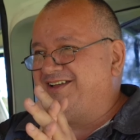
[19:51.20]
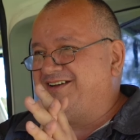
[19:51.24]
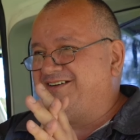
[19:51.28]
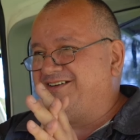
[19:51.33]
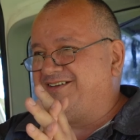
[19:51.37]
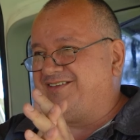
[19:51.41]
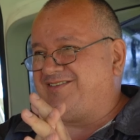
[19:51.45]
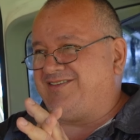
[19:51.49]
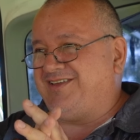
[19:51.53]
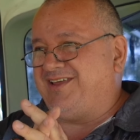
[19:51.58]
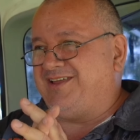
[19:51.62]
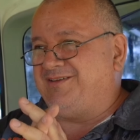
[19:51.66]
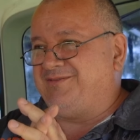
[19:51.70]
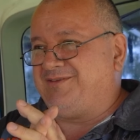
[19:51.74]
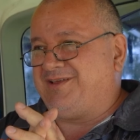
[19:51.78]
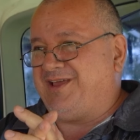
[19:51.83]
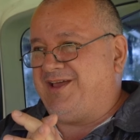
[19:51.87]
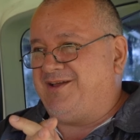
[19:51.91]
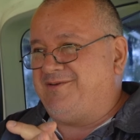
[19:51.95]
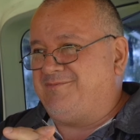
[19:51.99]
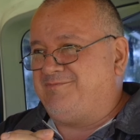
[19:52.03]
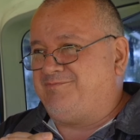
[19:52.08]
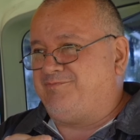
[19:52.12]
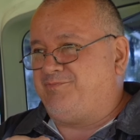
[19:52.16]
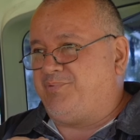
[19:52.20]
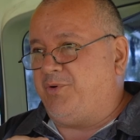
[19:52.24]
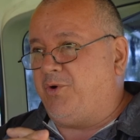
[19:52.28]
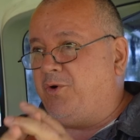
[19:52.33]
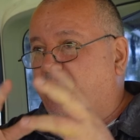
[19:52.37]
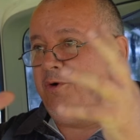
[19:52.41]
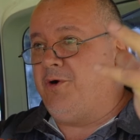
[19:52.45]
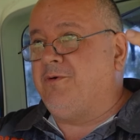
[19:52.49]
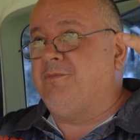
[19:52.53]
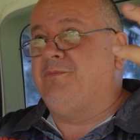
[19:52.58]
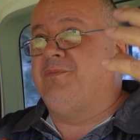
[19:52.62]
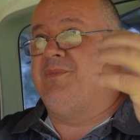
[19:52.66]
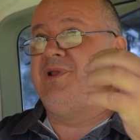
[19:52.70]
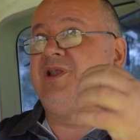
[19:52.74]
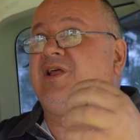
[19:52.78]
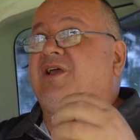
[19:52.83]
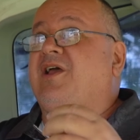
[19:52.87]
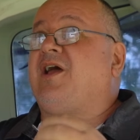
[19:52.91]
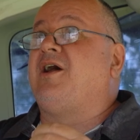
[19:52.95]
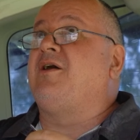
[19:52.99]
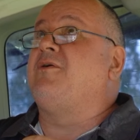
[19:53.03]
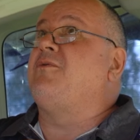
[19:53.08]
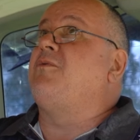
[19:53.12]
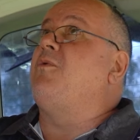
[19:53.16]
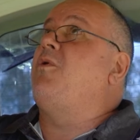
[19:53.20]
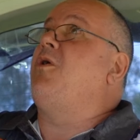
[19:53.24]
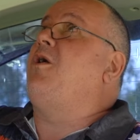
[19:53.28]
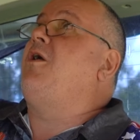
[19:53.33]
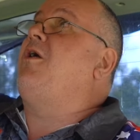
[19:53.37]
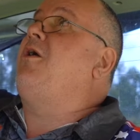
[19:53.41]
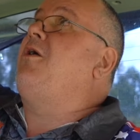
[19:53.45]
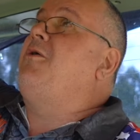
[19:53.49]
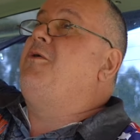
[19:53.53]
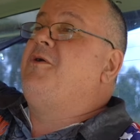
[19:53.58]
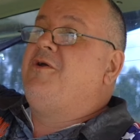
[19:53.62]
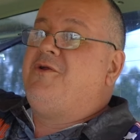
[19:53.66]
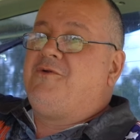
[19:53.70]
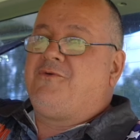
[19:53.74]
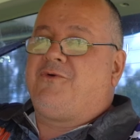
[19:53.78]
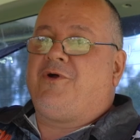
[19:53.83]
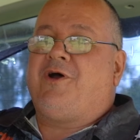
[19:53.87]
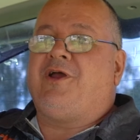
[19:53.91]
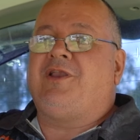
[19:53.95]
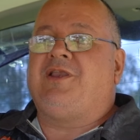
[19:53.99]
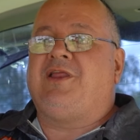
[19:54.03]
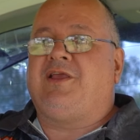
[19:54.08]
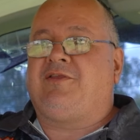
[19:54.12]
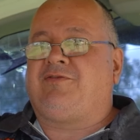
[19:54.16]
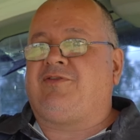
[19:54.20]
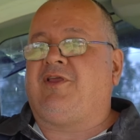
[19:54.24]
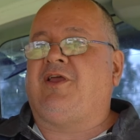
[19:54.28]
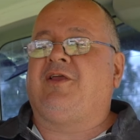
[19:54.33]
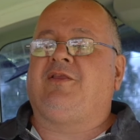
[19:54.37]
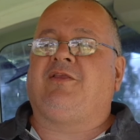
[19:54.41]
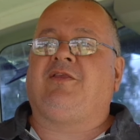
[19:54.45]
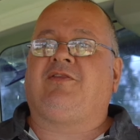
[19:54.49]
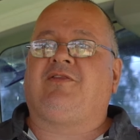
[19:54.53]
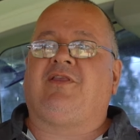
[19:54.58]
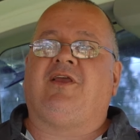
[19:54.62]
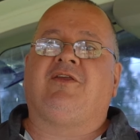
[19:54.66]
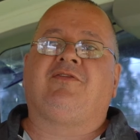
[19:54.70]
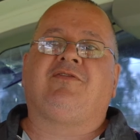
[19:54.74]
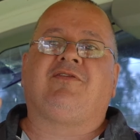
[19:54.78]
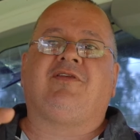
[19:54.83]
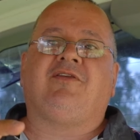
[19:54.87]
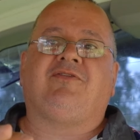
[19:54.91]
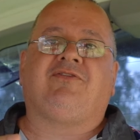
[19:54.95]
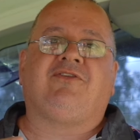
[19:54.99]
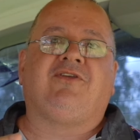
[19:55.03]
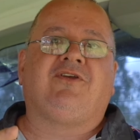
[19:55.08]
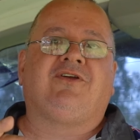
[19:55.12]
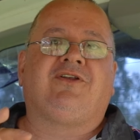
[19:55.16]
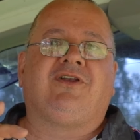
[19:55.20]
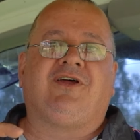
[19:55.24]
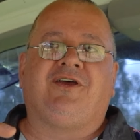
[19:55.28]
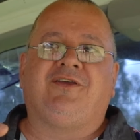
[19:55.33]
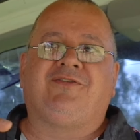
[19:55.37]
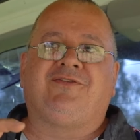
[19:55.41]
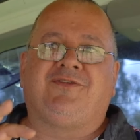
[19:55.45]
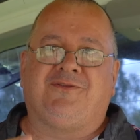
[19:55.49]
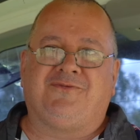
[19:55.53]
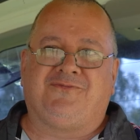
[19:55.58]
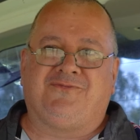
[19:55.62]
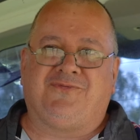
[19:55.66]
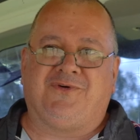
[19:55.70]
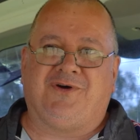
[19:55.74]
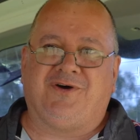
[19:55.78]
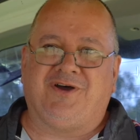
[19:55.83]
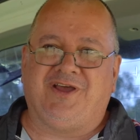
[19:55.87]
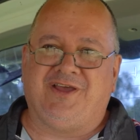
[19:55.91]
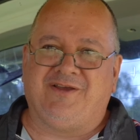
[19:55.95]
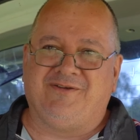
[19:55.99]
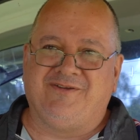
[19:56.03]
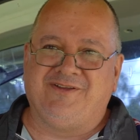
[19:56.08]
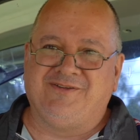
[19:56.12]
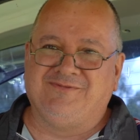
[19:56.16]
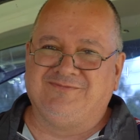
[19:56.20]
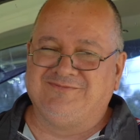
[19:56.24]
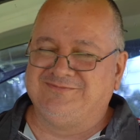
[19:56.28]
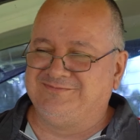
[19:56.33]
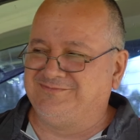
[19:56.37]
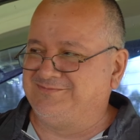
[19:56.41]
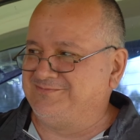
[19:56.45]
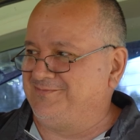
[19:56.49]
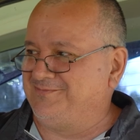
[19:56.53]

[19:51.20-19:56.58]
You ever see him go boom and it go whoa? Right there, don't sit too close to the fire.